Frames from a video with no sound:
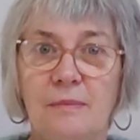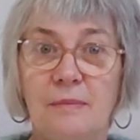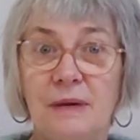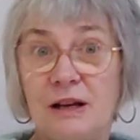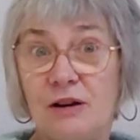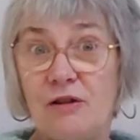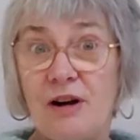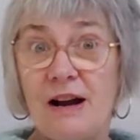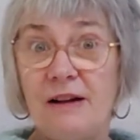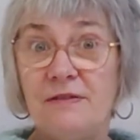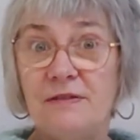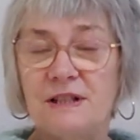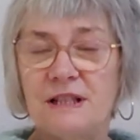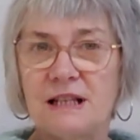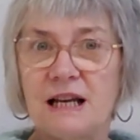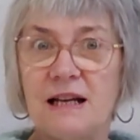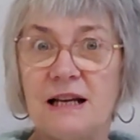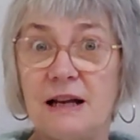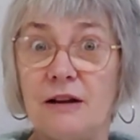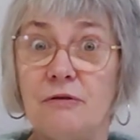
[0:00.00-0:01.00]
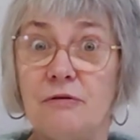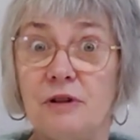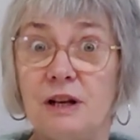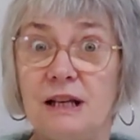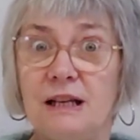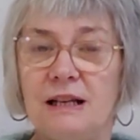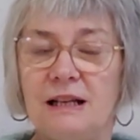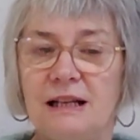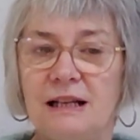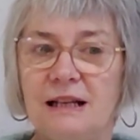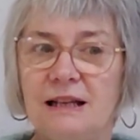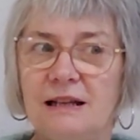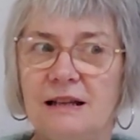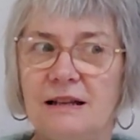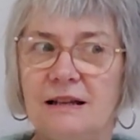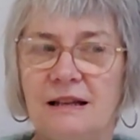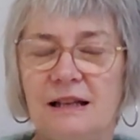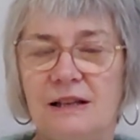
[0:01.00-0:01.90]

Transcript: my crafts and I really